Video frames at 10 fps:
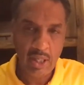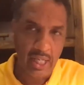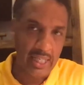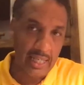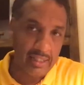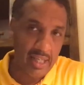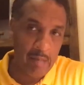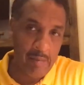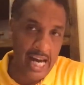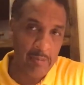And at that
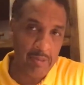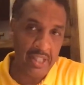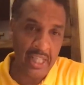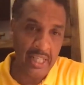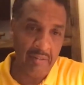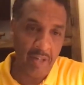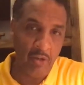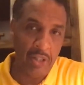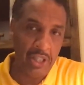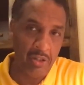time, Adam and Eve
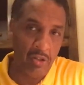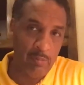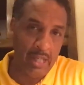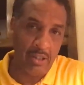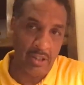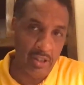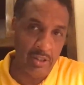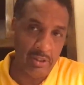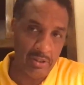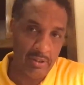only knew about good.